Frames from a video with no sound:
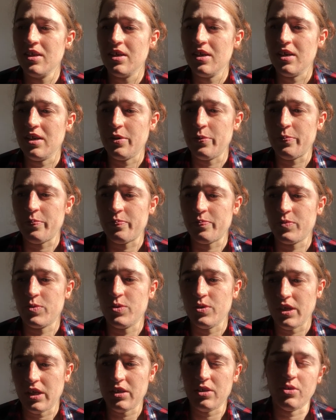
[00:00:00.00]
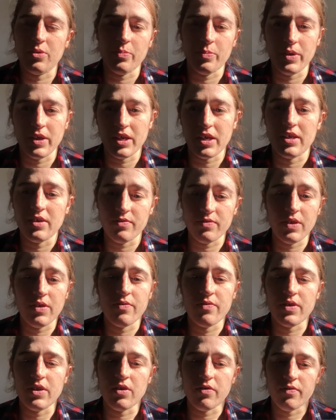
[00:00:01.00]
um, to that topic and if they
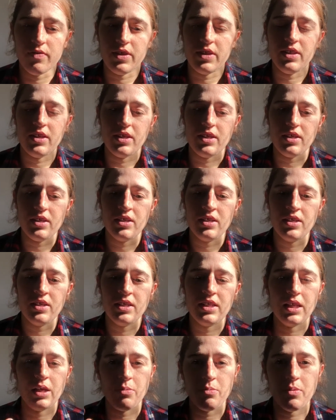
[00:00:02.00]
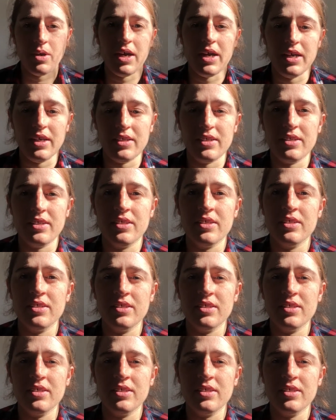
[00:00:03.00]
feel offended they might